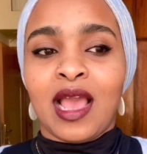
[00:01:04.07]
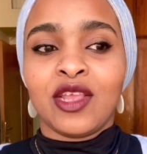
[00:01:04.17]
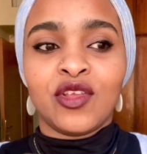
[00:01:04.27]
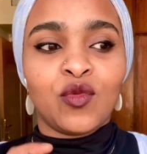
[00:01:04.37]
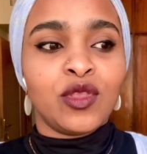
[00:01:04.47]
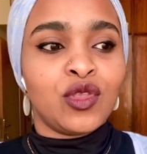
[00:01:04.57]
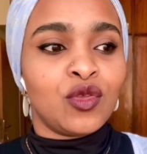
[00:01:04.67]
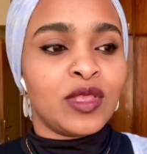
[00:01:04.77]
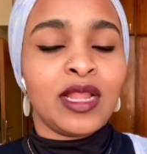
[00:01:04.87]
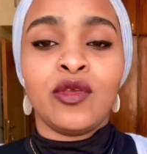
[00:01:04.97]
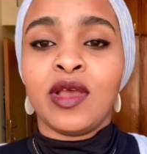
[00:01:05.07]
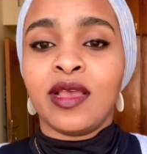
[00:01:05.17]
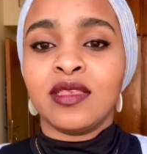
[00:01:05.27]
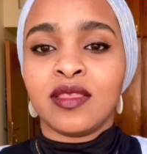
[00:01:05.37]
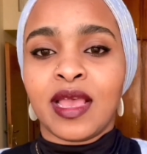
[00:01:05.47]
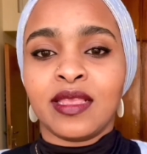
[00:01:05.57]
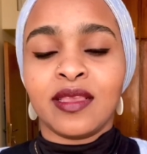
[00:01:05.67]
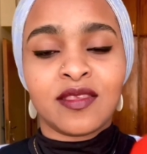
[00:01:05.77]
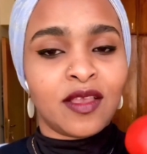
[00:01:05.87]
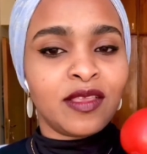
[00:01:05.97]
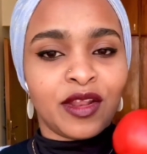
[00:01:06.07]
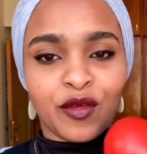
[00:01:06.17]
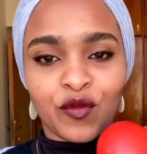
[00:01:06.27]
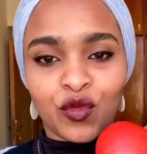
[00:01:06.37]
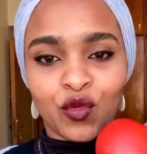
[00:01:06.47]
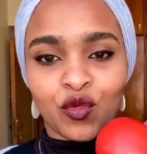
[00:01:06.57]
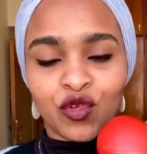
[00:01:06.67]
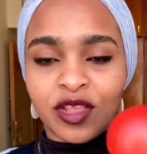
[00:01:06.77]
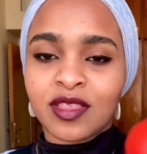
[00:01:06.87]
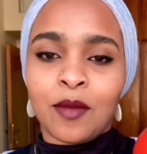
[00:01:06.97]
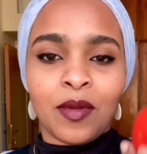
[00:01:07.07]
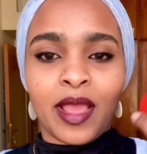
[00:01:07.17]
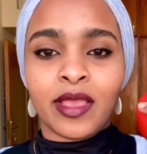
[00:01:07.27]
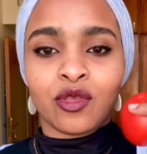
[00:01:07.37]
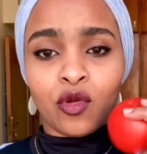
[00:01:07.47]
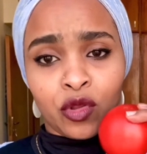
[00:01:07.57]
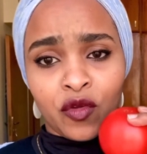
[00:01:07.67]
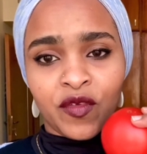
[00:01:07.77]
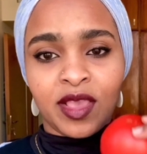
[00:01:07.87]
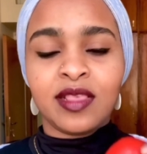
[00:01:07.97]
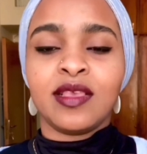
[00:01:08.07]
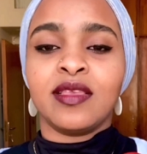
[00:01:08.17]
just want to tell you guys that it's not enough to just apply it on your face.